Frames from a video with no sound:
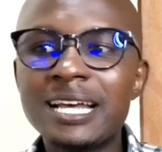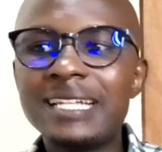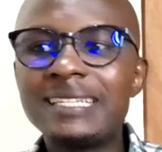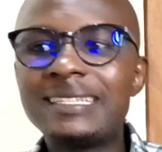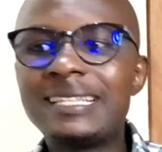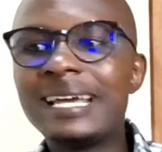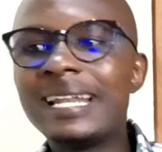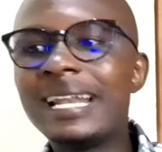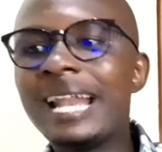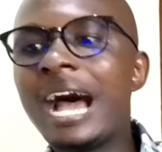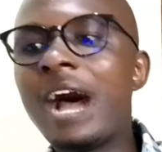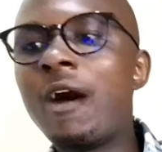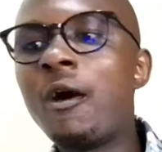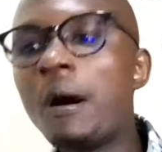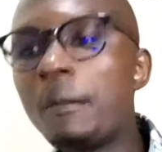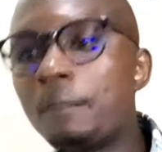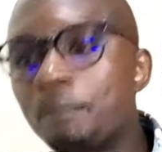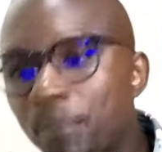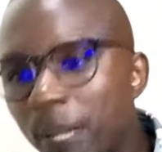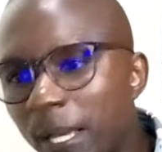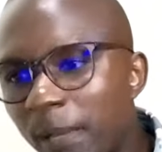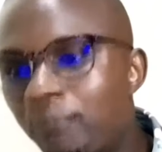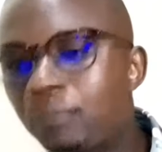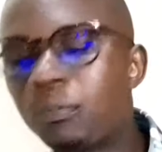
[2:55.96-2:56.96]
Then
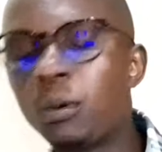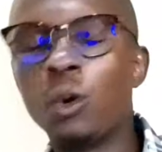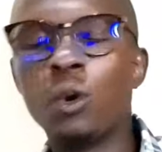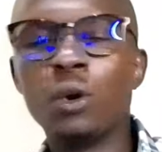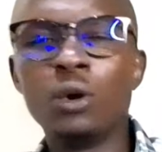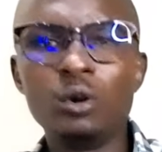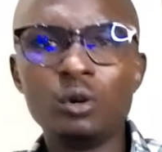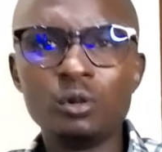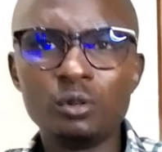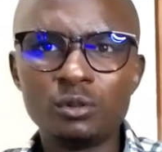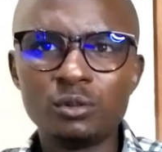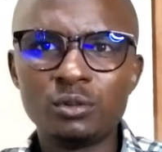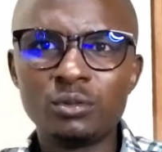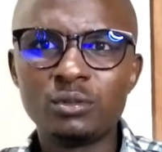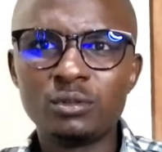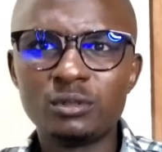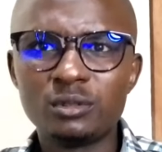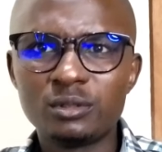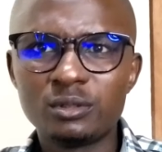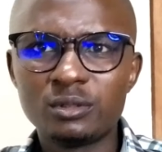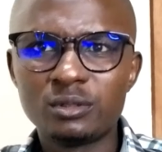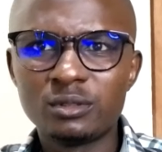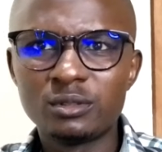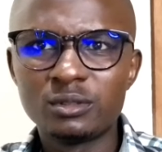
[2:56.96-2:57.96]
our people
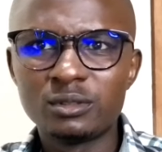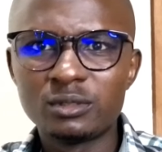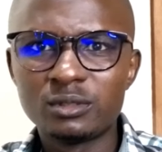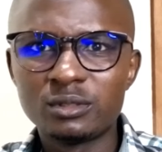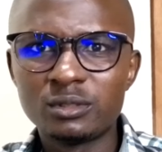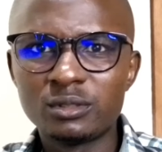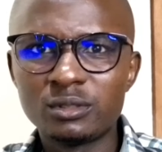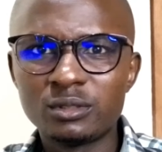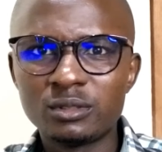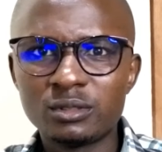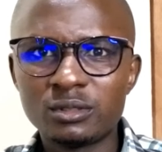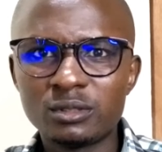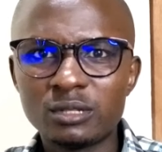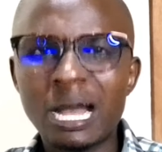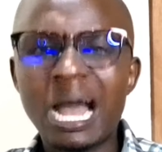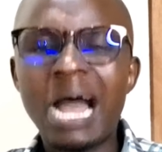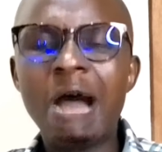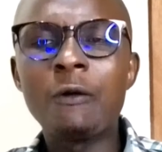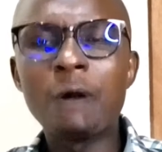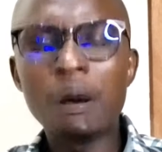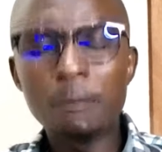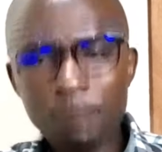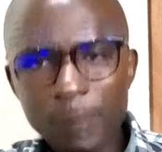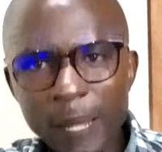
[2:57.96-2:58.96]

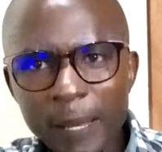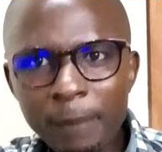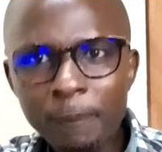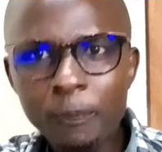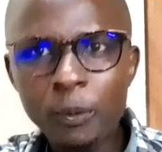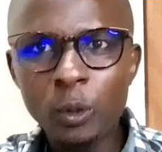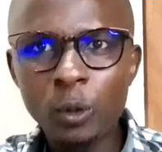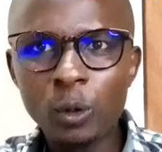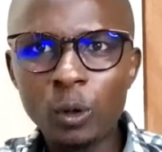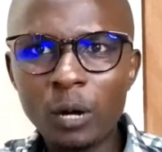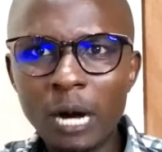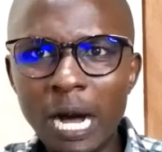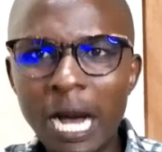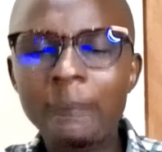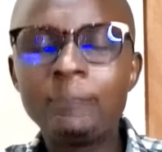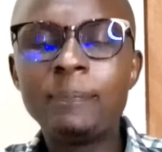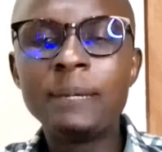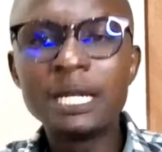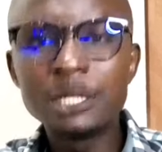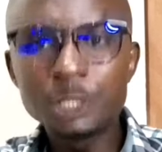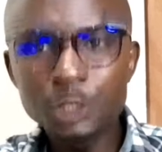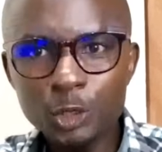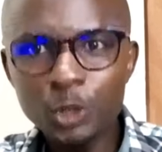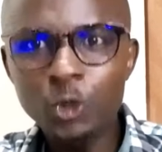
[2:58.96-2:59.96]
are being